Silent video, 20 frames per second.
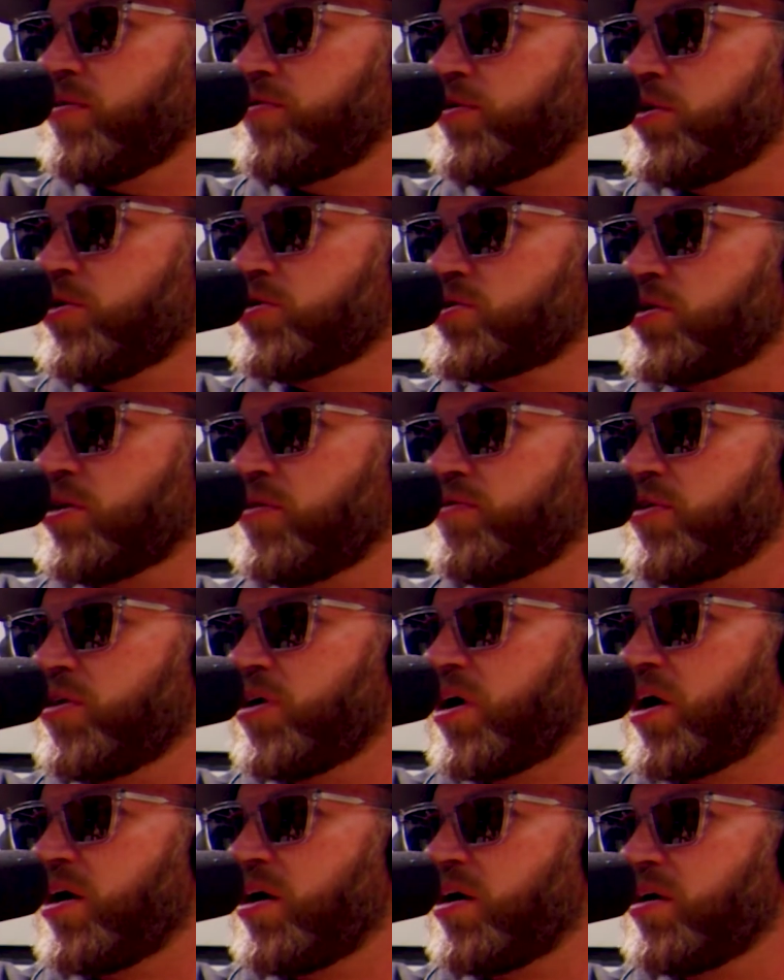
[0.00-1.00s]
future if you
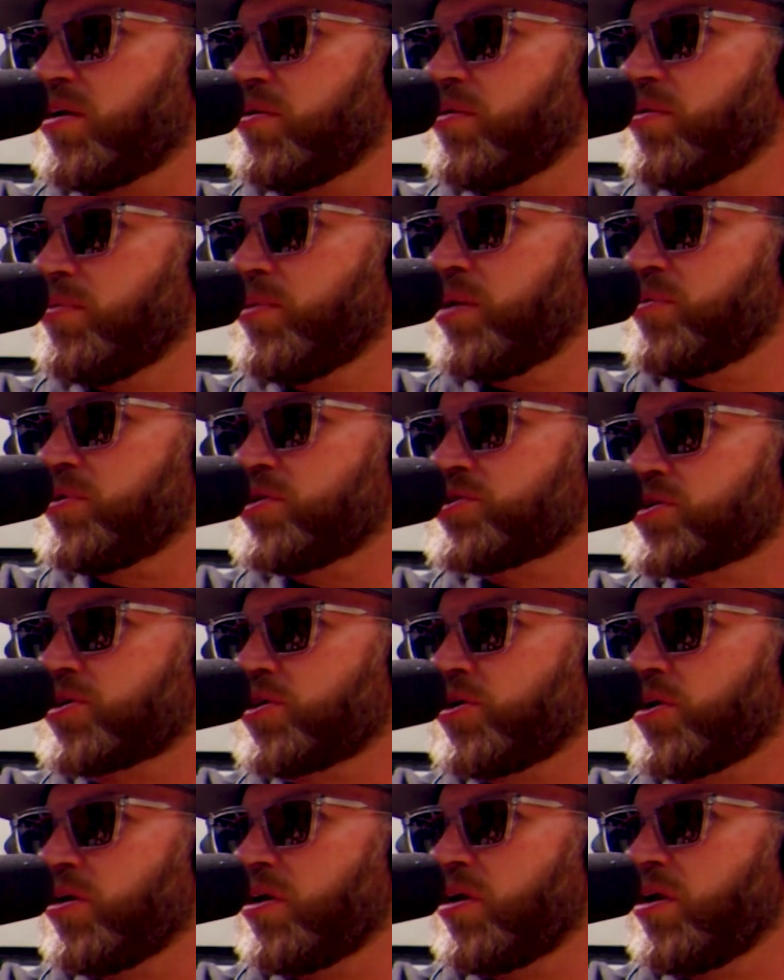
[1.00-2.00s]
had maybe
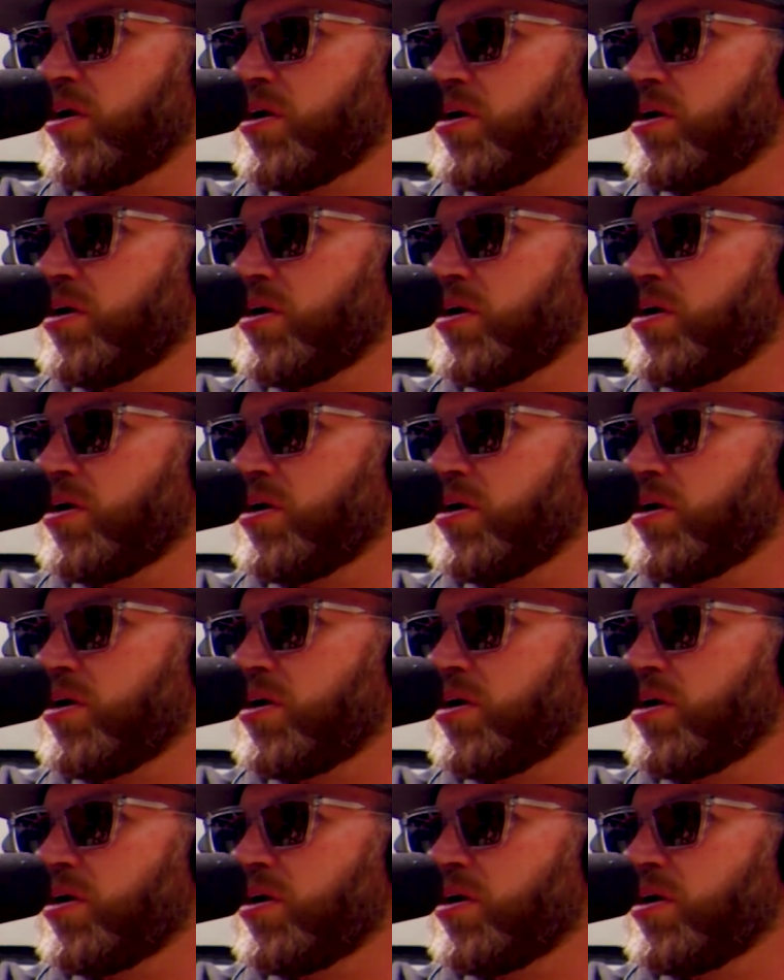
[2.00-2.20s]
security?